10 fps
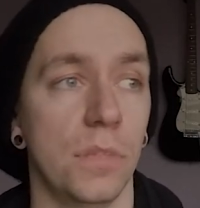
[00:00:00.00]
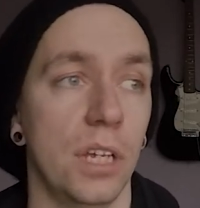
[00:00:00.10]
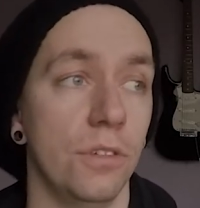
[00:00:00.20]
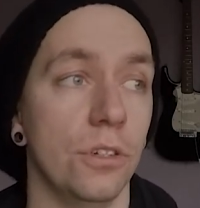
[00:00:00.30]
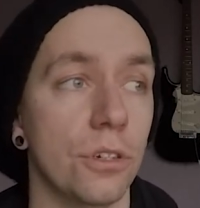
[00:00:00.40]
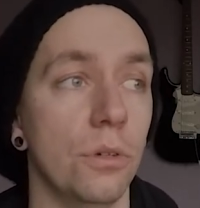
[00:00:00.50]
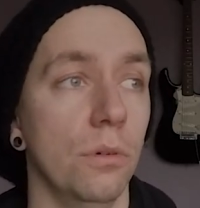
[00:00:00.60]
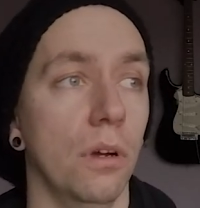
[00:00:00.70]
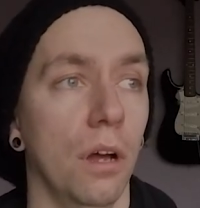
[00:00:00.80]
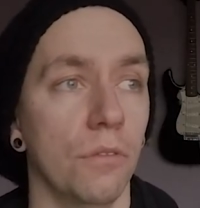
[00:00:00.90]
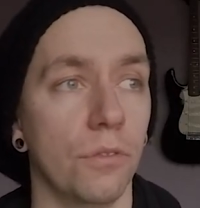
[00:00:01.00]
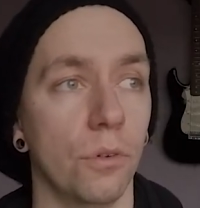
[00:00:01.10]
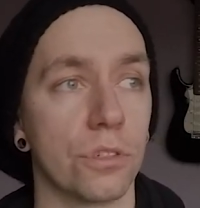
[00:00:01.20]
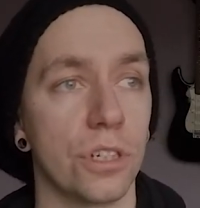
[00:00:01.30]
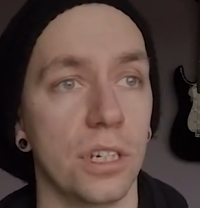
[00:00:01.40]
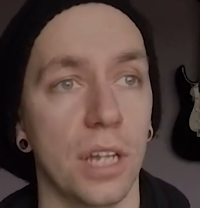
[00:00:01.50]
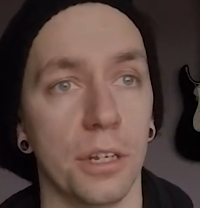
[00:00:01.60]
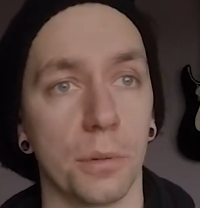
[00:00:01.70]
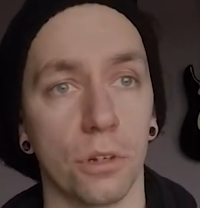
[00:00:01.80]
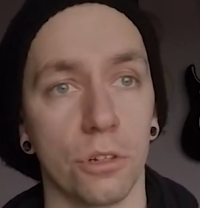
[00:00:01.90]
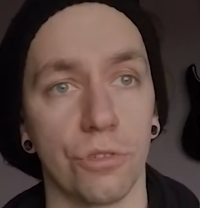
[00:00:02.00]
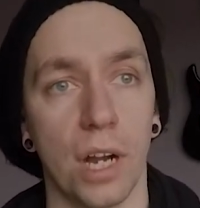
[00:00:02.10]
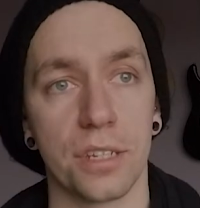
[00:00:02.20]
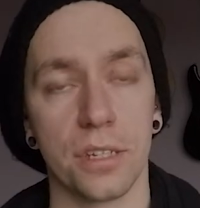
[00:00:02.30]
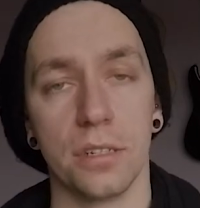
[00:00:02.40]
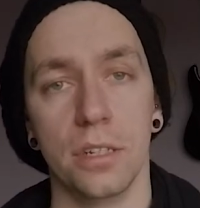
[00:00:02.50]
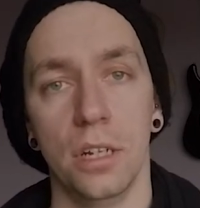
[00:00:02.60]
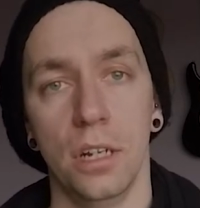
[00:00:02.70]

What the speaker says: if you do, unfortunately, you end up contracting